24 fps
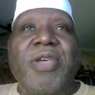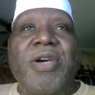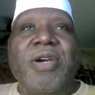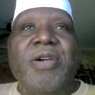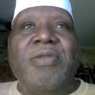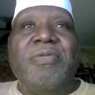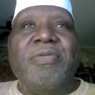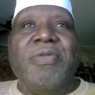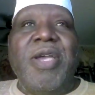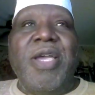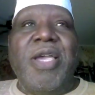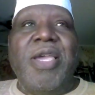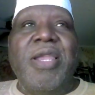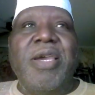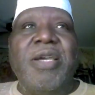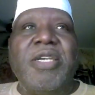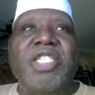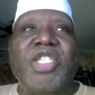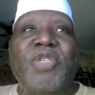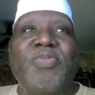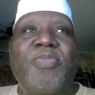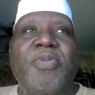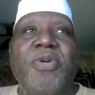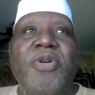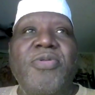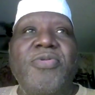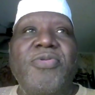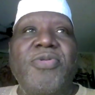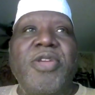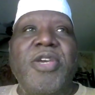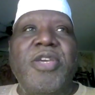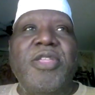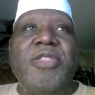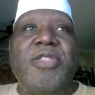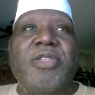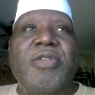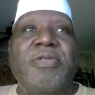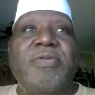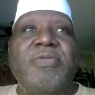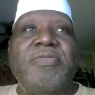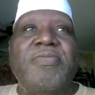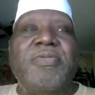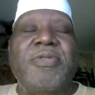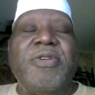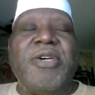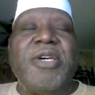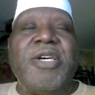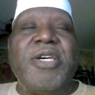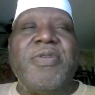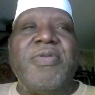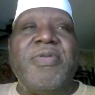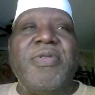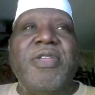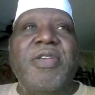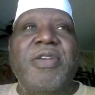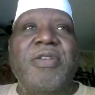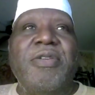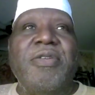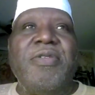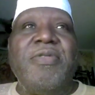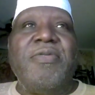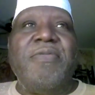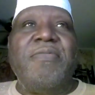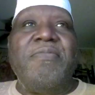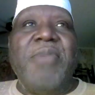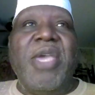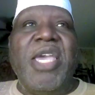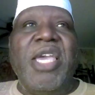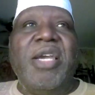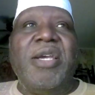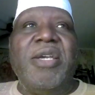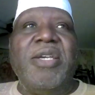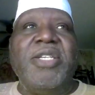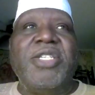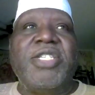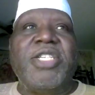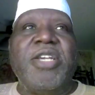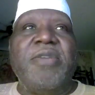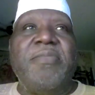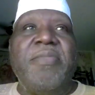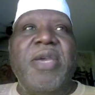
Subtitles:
where they take and create a